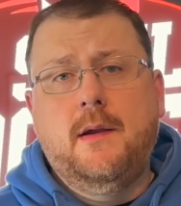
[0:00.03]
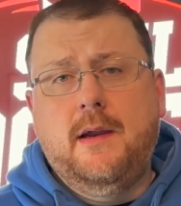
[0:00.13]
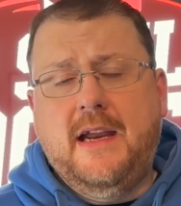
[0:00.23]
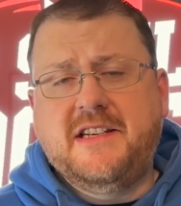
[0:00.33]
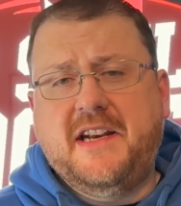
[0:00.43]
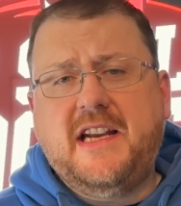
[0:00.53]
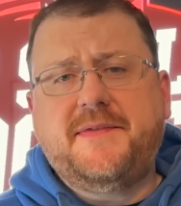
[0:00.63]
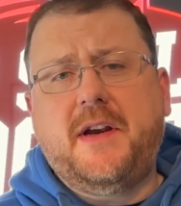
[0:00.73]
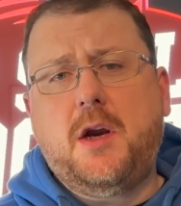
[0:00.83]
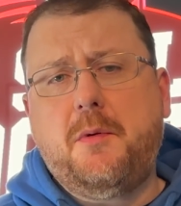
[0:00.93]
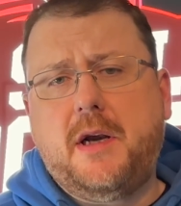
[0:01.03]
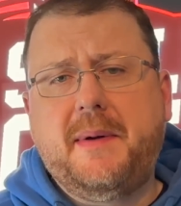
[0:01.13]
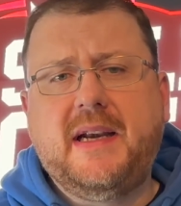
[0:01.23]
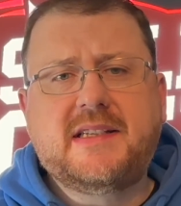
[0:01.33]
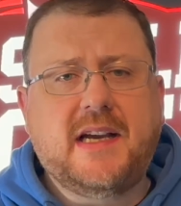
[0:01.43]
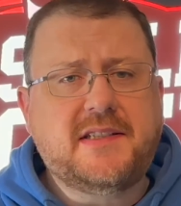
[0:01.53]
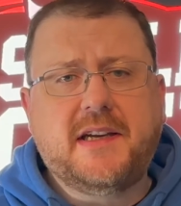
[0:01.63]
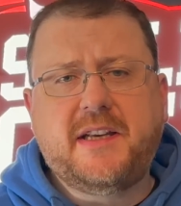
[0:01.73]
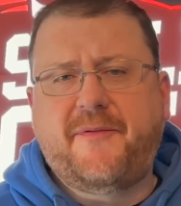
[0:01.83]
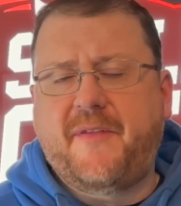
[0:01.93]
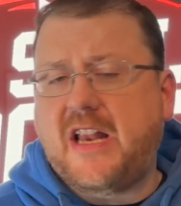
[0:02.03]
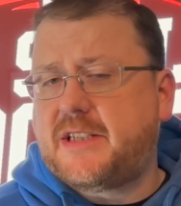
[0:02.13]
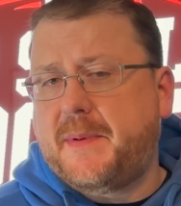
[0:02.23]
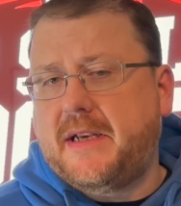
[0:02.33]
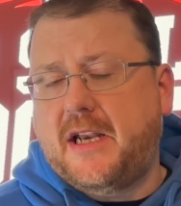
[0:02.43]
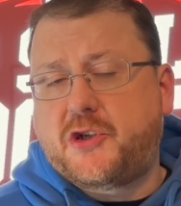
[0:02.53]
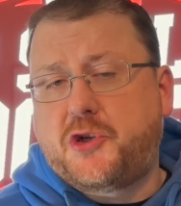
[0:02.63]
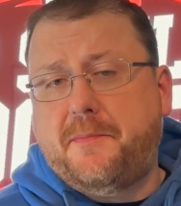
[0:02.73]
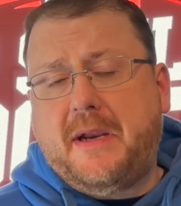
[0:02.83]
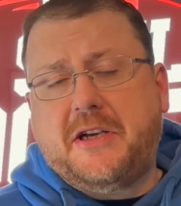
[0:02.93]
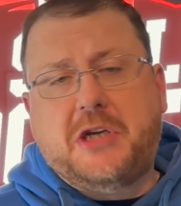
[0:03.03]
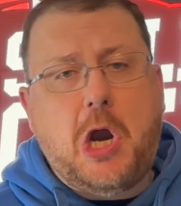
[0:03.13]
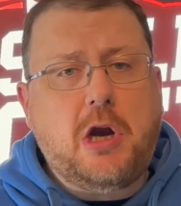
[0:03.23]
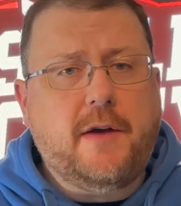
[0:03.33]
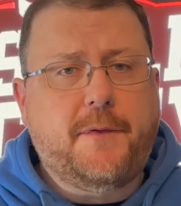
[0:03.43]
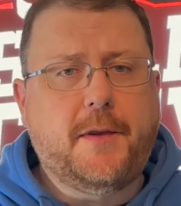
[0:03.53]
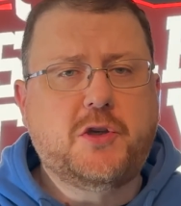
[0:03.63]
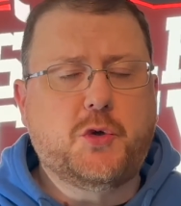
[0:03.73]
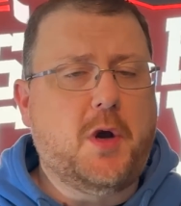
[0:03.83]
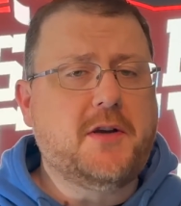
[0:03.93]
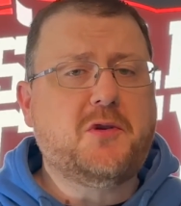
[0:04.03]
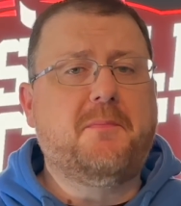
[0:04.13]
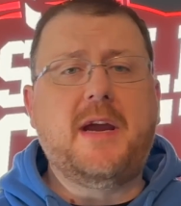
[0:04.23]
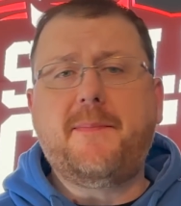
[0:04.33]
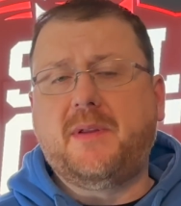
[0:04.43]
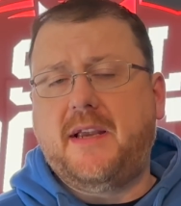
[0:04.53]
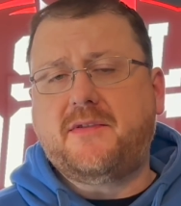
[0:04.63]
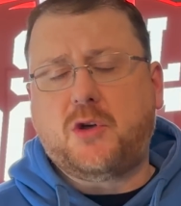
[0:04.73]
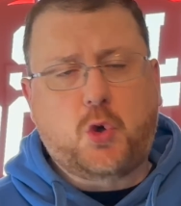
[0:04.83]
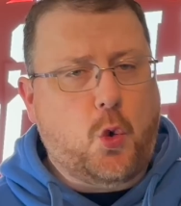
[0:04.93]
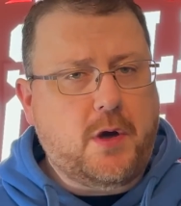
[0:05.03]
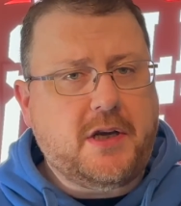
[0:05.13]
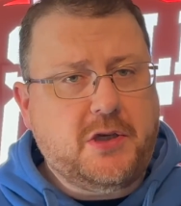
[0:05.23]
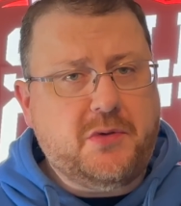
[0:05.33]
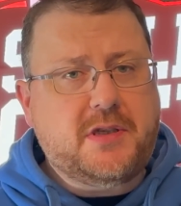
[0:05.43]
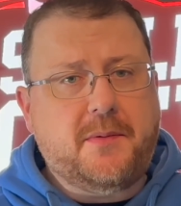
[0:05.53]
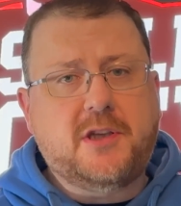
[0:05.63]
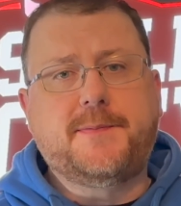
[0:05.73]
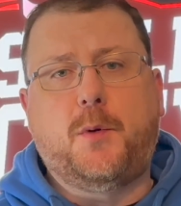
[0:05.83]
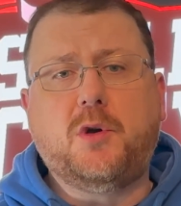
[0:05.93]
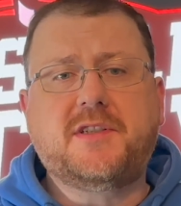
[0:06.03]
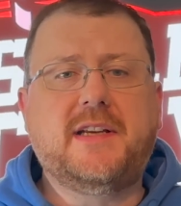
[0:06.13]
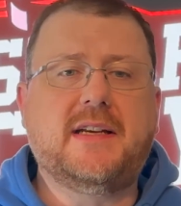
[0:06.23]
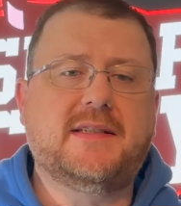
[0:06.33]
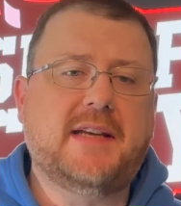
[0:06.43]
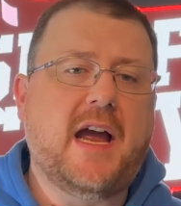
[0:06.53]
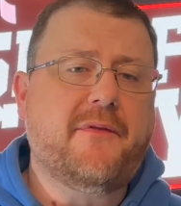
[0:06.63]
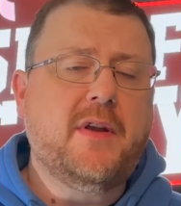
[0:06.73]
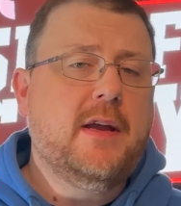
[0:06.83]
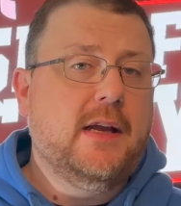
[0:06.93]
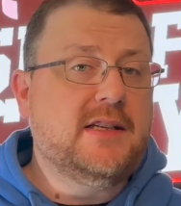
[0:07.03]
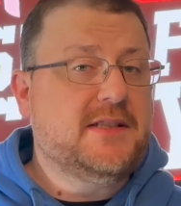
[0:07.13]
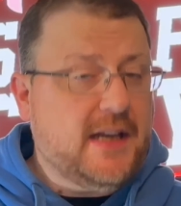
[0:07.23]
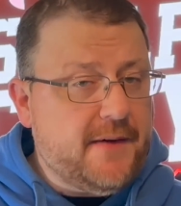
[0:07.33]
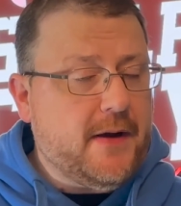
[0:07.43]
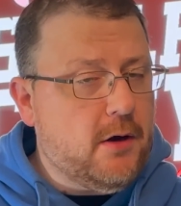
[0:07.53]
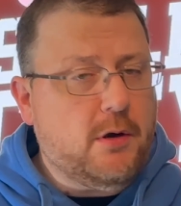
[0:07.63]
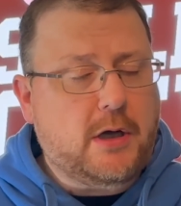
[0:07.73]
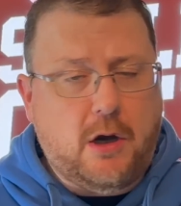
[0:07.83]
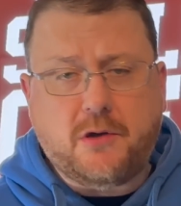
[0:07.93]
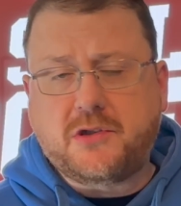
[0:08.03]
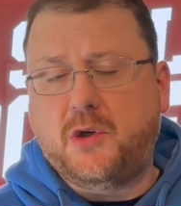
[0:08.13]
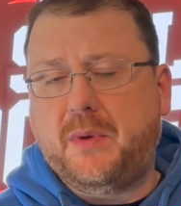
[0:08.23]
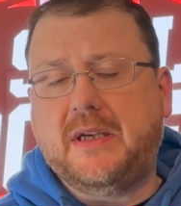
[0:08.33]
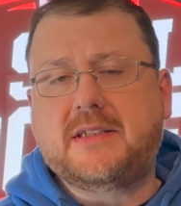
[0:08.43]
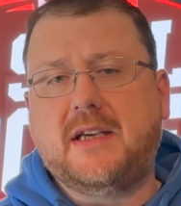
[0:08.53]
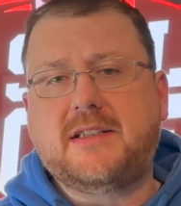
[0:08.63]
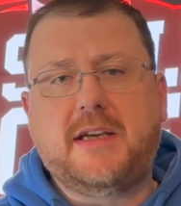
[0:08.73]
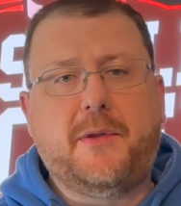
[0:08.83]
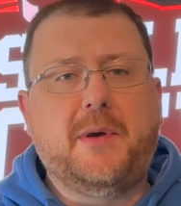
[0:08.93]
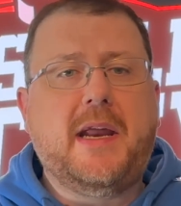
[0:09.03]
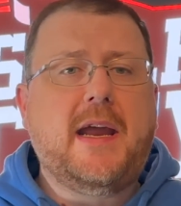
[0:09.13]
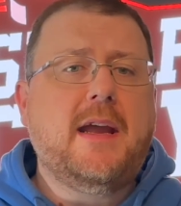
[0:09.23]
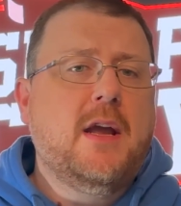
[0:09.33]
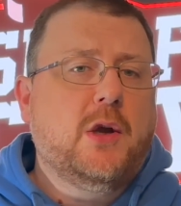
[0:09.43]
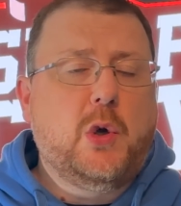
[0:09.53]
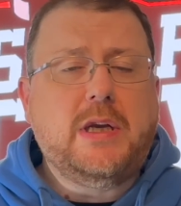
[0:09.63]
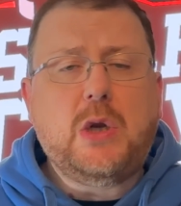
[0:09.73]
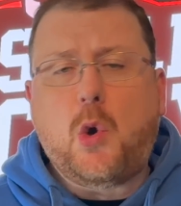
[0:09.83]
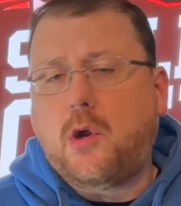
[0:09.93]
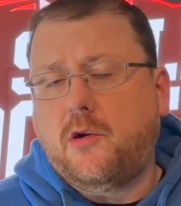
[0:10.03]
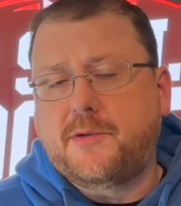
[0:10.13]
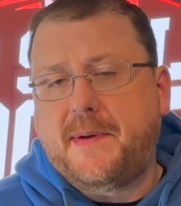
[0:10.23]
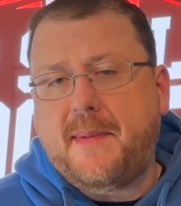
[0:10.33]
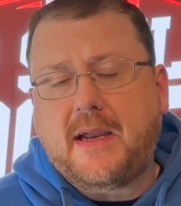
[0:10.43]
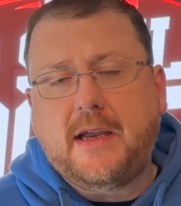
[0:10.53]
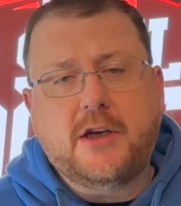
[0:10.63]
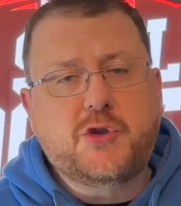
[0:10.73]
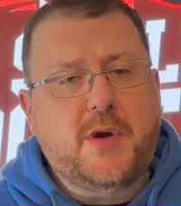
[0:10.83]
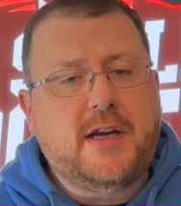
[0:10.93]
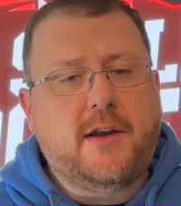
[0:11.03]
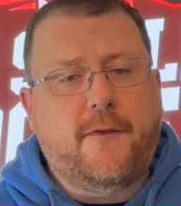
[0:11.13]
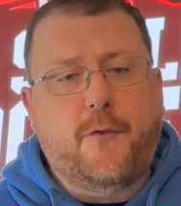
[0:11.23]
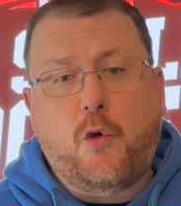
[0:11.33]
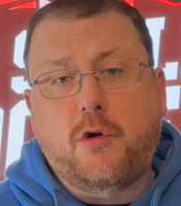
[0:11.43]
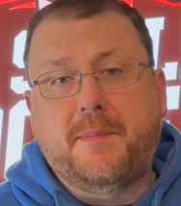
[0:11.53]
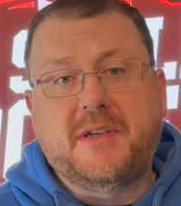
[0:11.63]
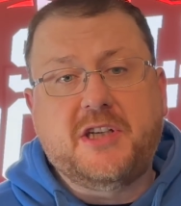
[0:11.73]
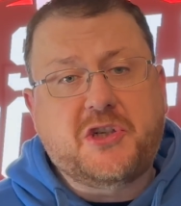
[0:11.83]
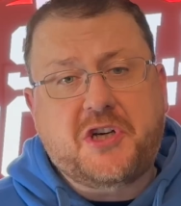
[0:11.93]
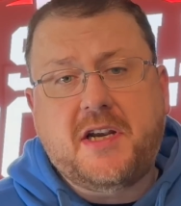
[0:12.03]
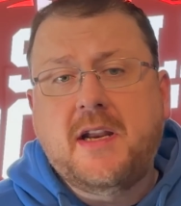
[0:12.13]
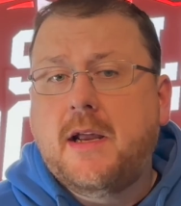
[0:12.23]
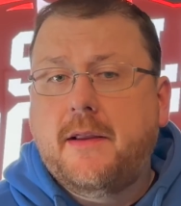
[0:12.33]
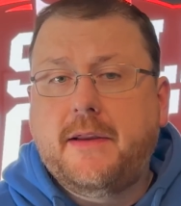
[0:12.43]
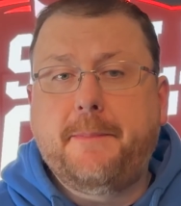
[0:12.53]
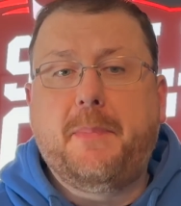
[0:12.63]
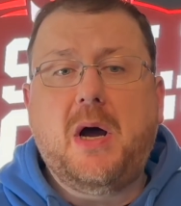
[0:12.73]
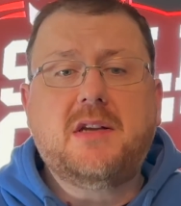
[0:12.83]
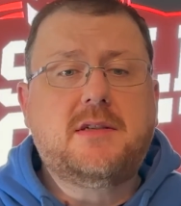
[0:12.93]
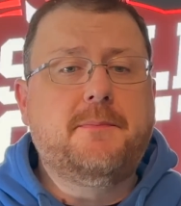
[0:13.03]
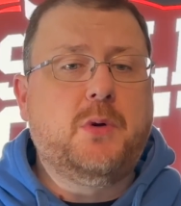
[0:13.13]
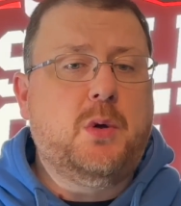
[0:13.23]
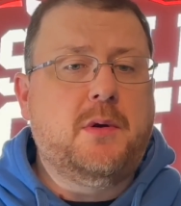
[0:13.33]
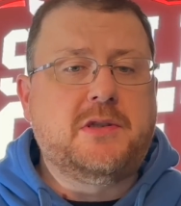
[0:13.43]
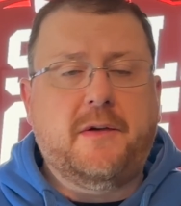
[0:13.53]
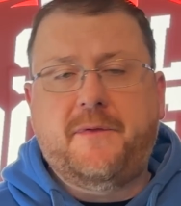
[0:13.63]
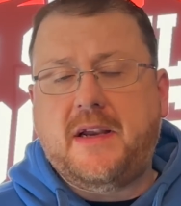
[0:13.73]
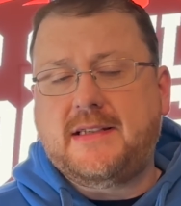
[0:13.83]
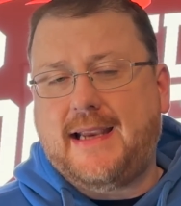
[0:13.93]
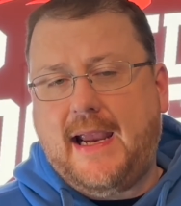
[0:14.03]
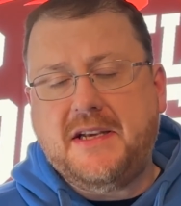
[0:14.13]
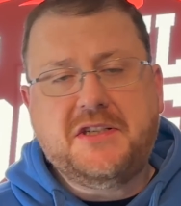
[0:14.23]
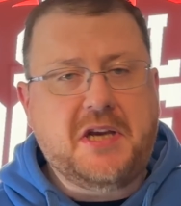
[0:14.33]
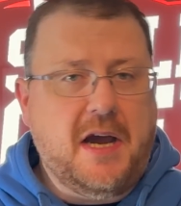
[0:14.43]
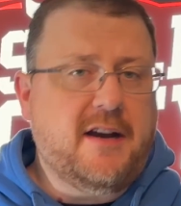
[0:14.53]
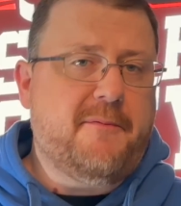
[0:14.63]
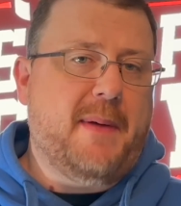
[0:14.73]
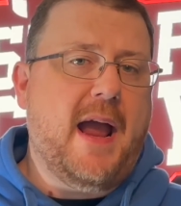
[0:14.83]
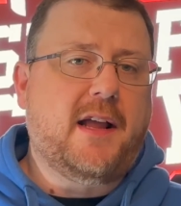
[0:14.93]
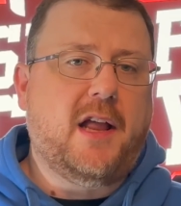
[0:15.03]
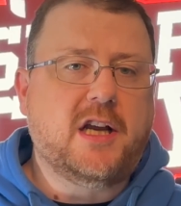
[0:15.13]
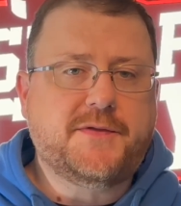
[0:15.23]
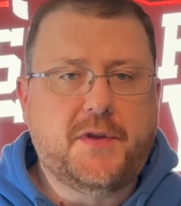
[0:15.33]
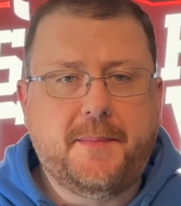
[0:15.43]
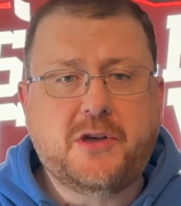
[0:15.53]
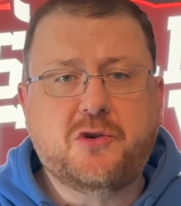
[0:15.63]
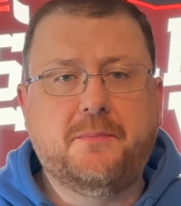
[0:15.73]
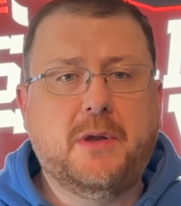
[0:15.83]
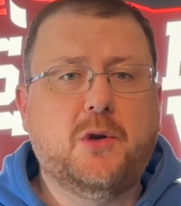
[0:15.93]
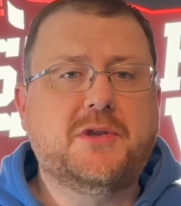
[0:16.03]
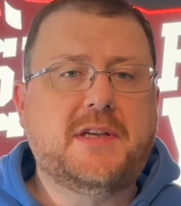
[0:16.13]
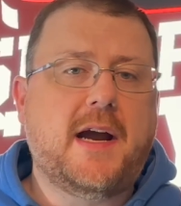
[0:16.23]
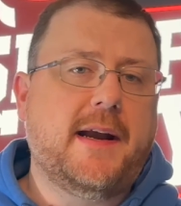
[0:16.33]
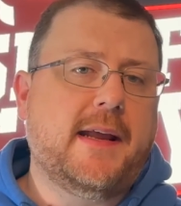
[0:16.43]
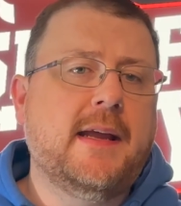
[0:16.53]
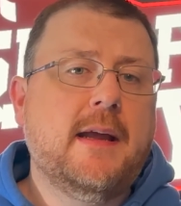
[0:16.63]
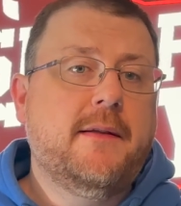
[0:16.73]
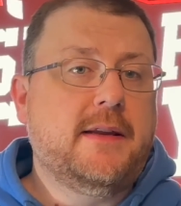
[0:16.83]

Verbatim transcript: In today's video, we're going to be discussing a defenseman that should be a target for the Toronto Maple Leafs, according to some of the Sportsnet staff. Instead of Erik Karlsson, who we discussed the other day, could the Oilers be making a trade at the forward position? The Boston Bruins are facing a ton of backlash for the Mitchell Miller signing.